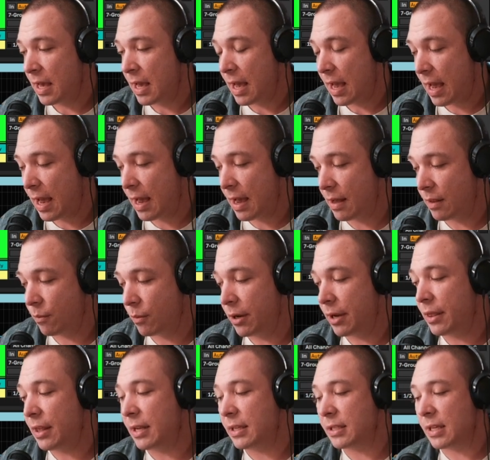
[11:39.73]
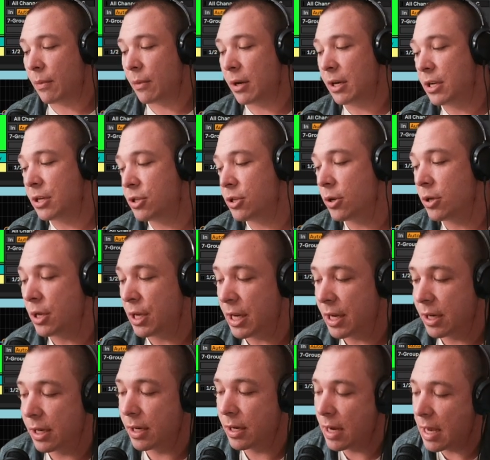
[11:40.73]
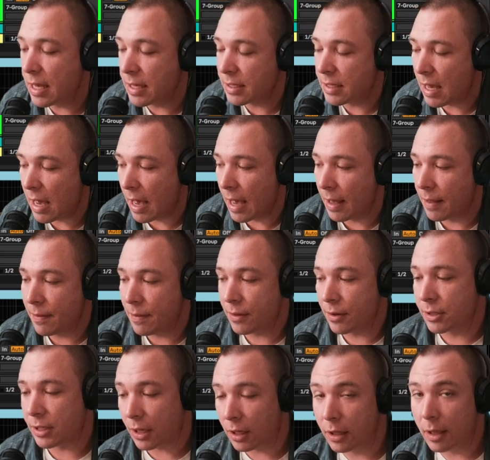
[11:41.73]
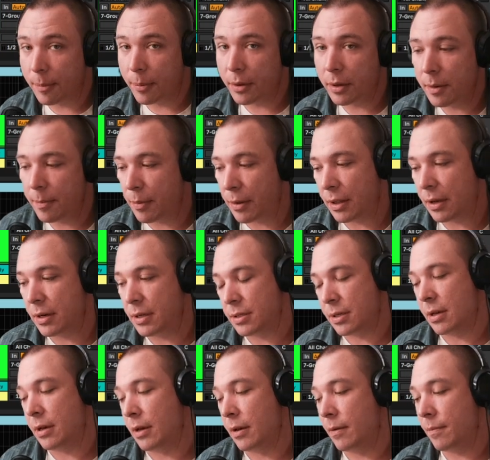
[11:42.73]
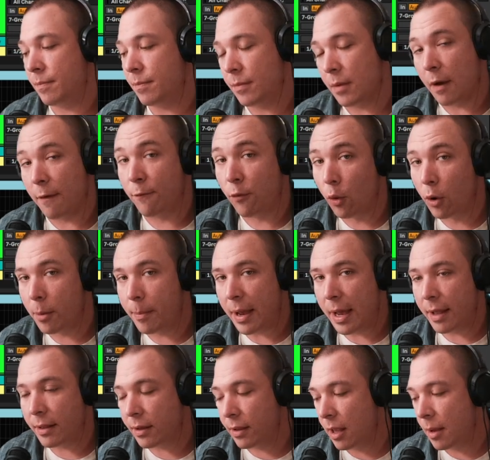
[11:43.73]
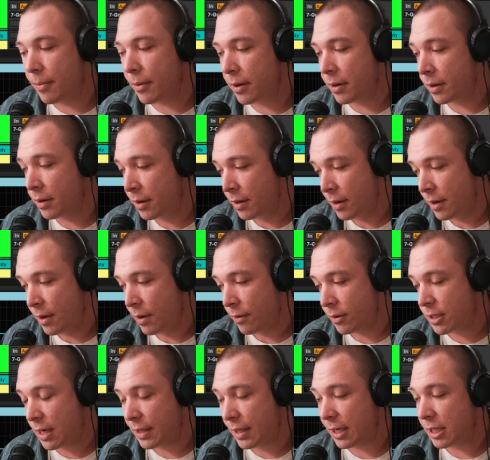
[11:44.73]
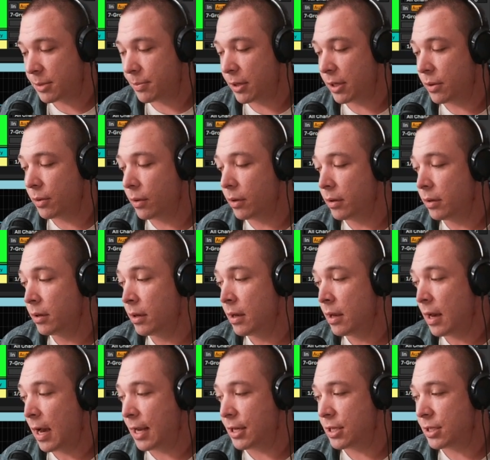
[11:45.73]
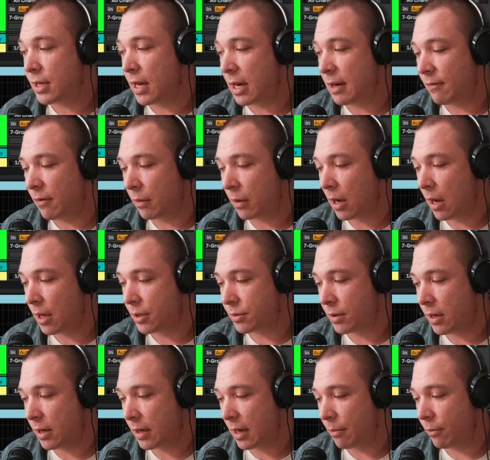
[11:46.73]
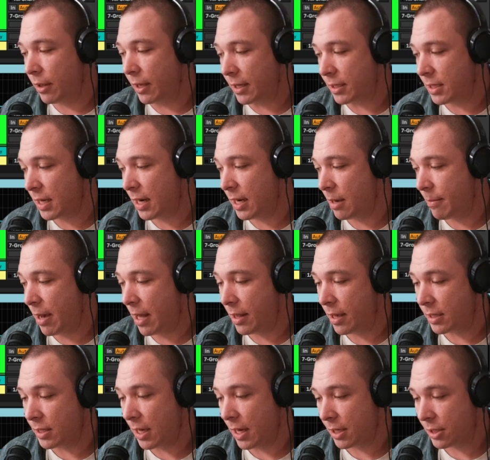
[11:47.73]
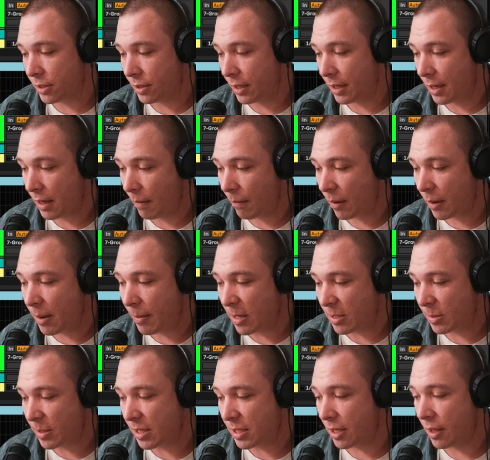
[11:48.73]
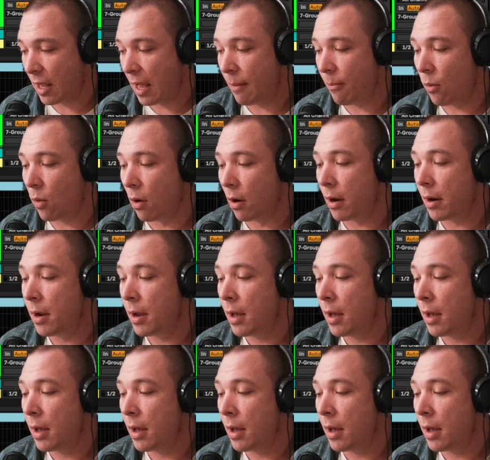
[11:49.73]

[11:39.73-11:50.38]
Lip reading: And one of the things I wanted to show you here is that there's a clipper, but there's a 4-band clipper, which I think is pretty cool. I just got it from Cosrog. I'm really excited about this, actually. I'm going to mess with this a lot more.